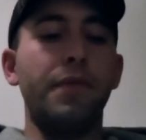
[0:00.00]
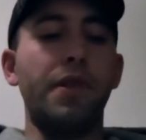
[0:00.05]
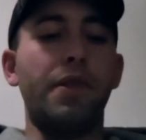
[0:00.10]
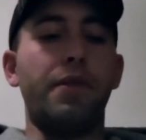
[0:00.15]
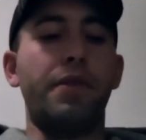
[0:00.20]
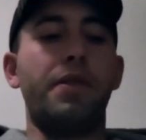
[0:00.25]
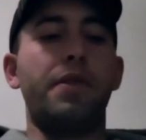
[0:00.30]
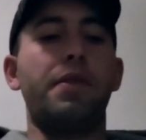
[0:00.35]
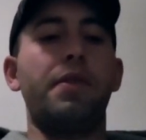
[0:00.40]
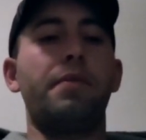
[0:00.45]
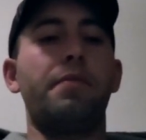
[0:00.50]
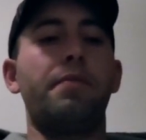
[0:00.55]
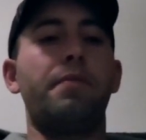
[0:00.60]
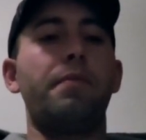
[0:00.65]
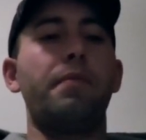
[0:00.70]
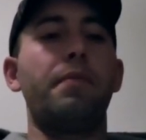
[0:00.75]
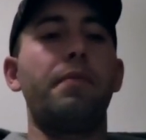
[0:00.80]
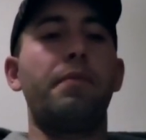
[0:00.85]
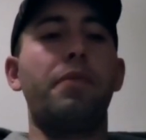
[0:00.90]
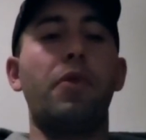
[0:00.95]
So it's
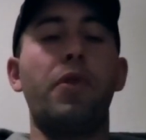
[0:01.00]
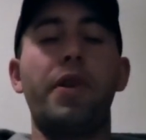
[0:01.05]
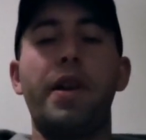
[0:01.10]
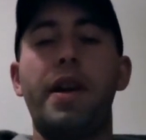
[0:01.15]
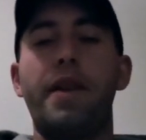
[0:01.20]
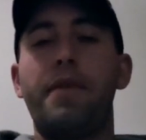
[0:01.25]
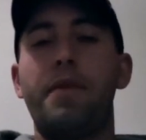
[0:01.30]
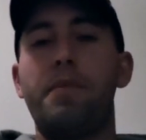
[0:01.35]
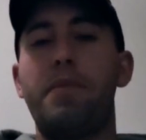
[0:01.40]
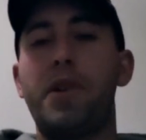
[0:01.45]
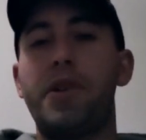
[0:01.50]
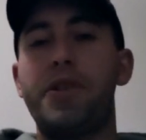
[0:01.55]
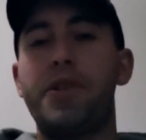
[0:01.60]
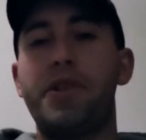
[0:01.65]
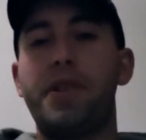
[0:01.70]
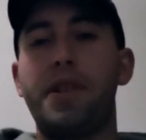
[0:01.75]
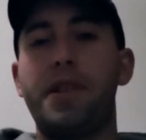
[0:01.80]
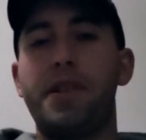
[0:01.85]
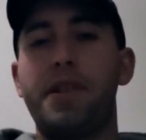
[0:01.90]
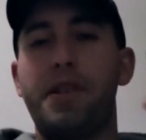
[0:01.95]
important to have a bunch
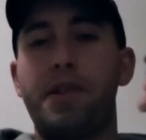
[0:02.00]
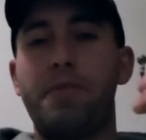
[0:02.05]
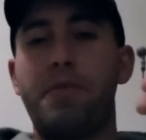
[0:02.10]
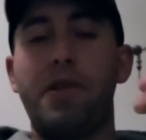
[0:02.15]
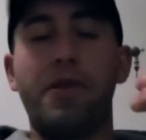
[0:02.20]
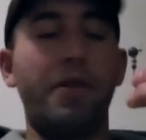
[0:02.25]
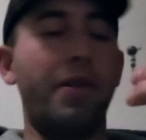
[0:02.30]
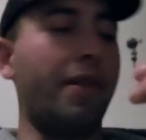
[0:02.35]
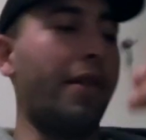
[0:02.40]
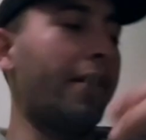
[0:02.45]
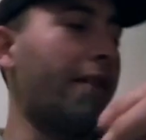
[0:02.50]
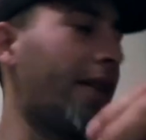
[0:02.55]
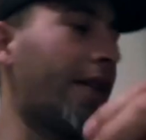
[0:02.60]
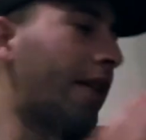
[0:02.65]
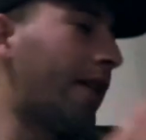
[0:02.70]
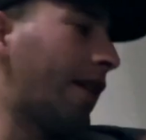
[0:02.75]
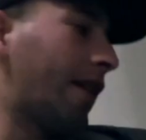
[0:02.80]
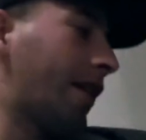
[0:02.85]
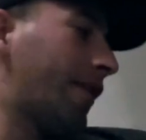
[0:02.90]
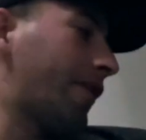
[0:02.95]
of these in your boat at
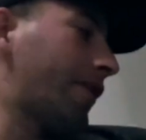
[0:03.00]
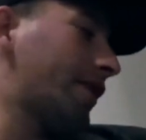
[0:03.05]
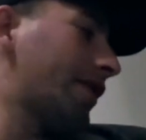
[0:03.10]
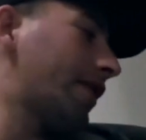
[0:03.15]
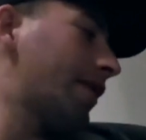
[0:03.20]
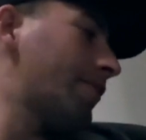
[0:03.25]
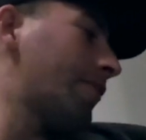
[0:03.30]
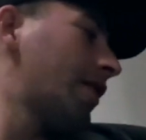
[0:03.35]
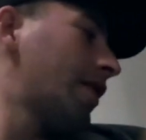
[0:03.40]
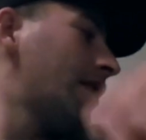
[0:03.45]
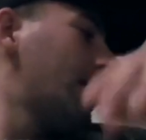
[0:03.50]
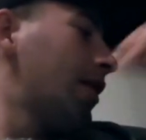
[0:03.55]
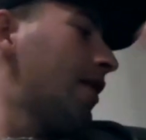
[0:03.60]
any given time.